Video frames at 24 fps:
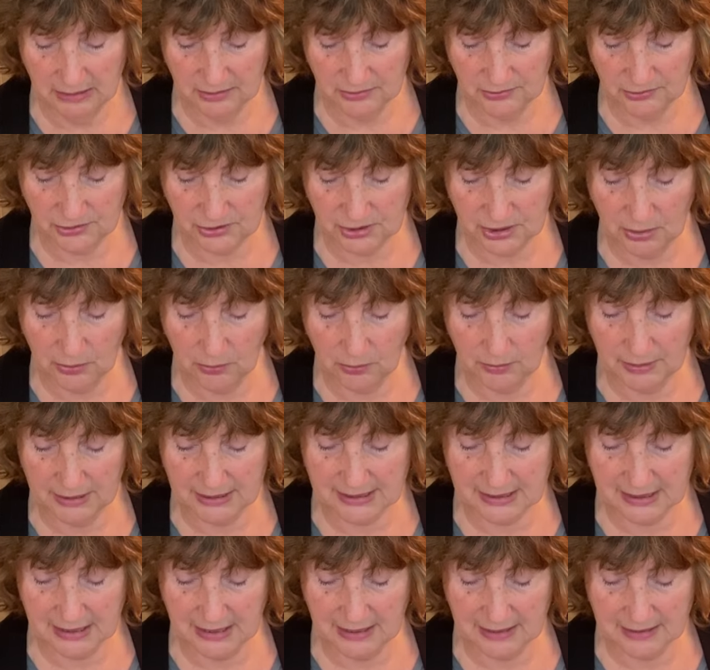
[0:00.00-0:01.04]
So it
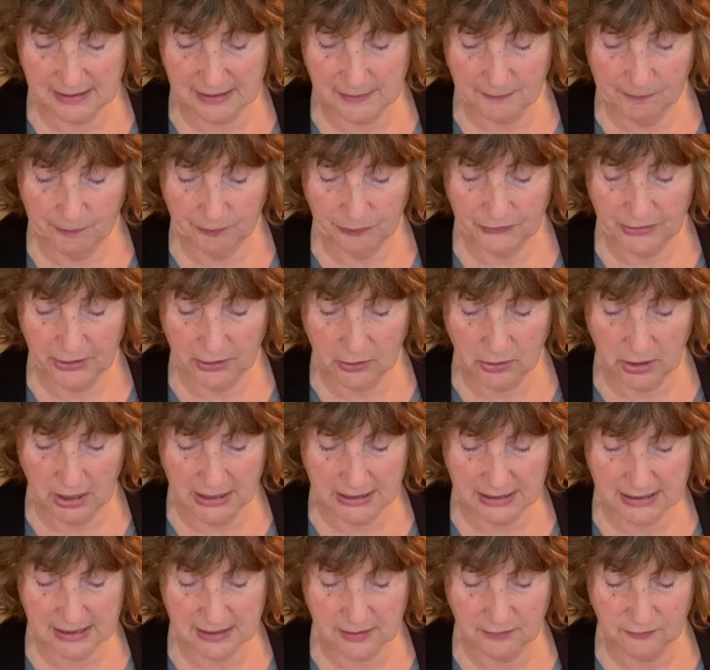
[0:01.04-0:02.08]
says, the
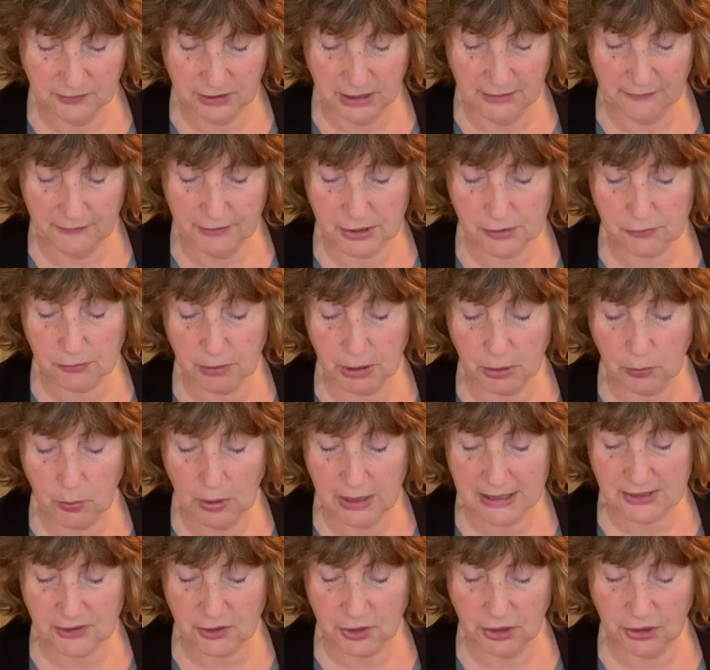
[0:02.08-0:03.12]
goddess of love is
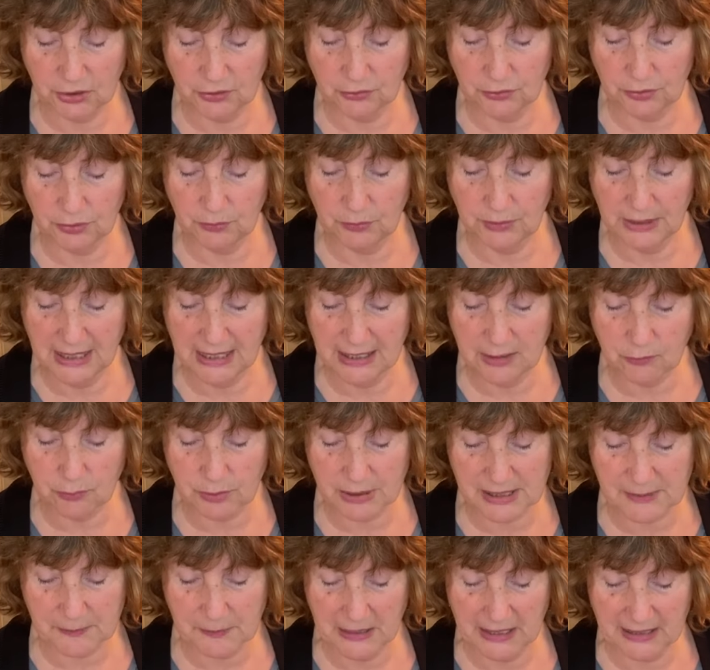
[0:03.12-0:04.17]
requesting your unique
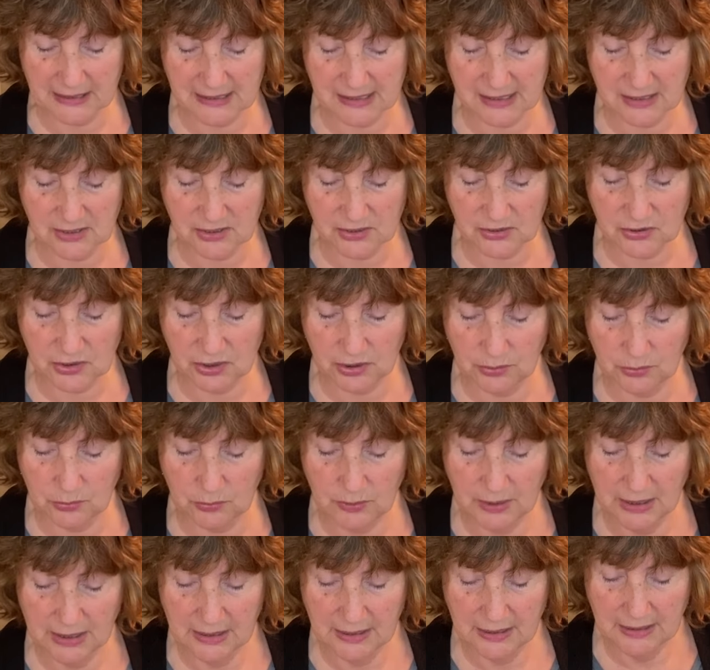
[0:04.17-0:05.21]
responses
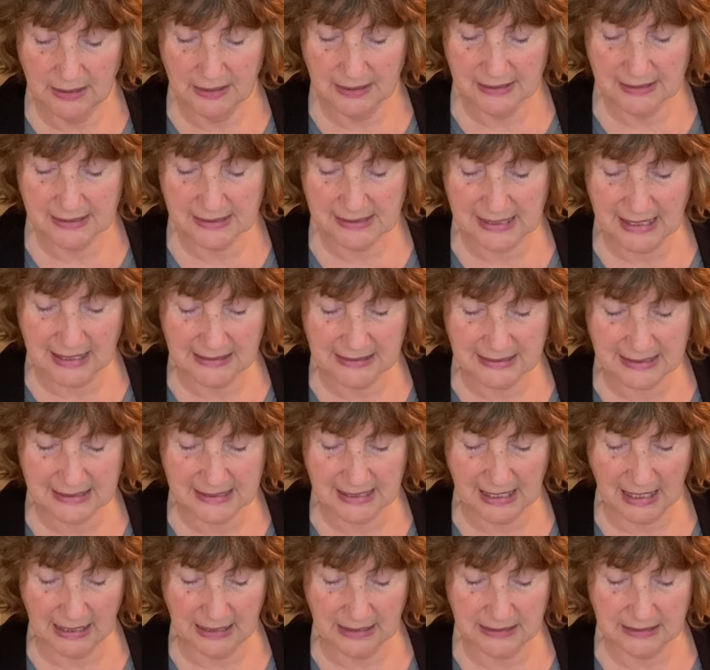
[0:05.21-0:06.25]
to
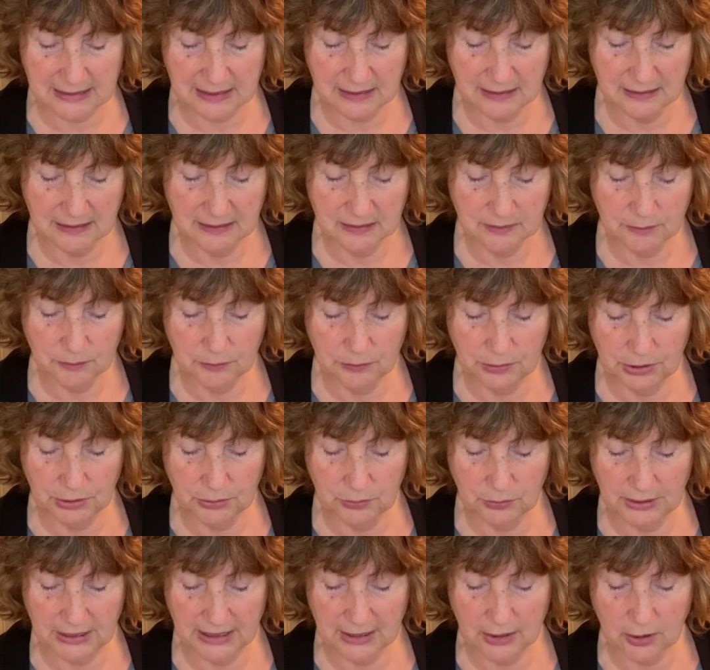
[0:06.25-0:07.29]
sensate
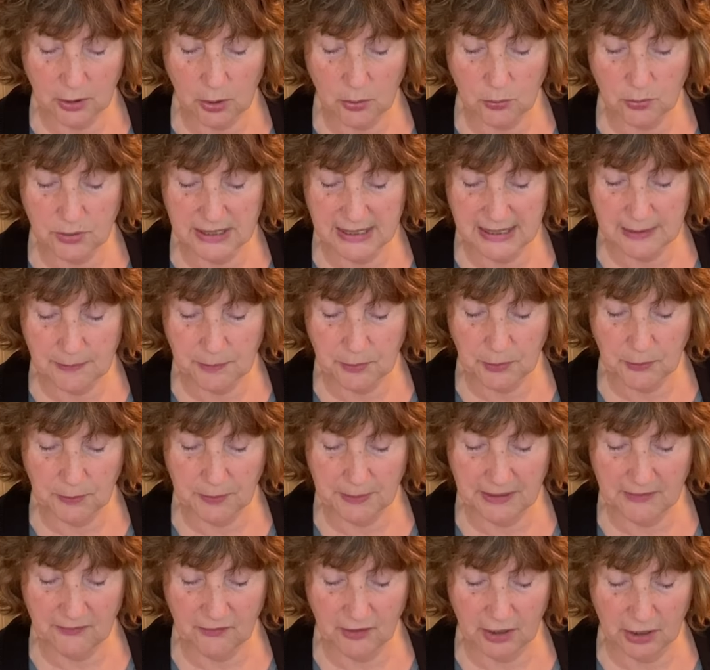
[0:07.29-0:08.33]
beauty. Go deeper,
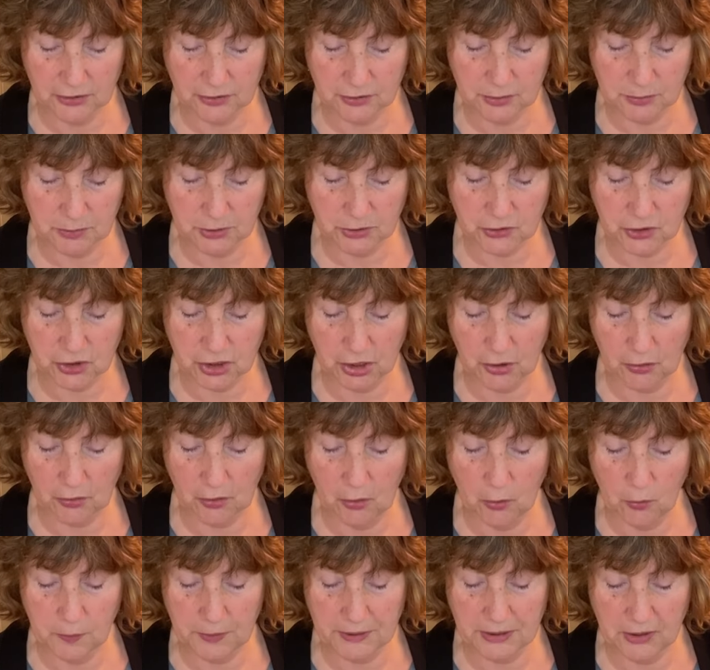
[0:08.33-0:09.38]
be vulnerable, share
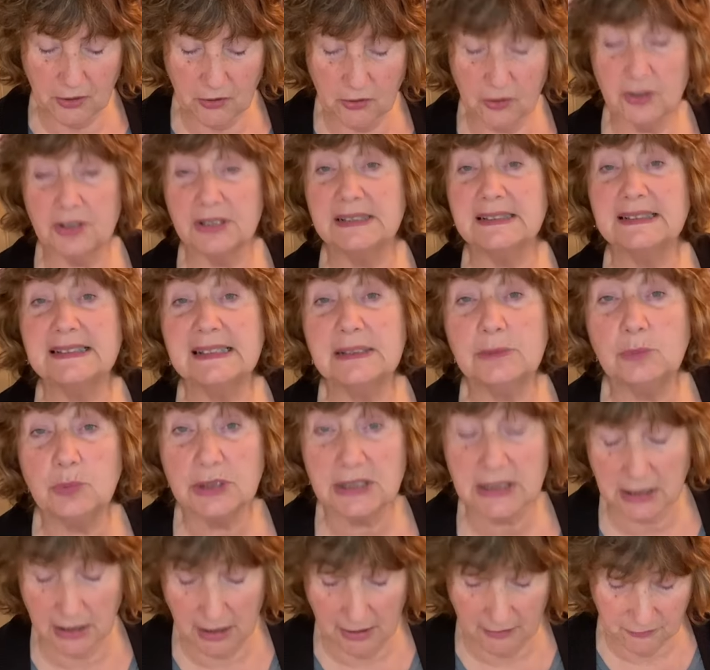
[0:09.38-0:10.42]
open-heartedly
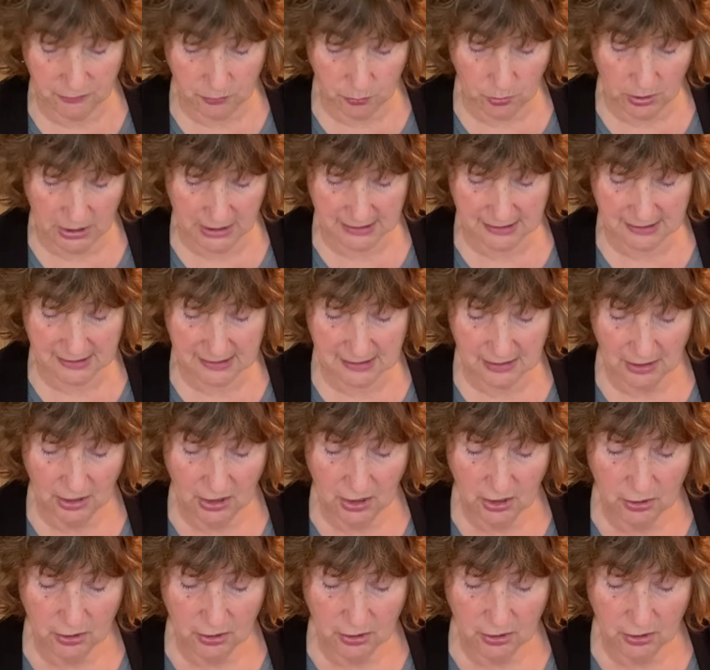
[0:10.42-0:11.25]
with loved ones.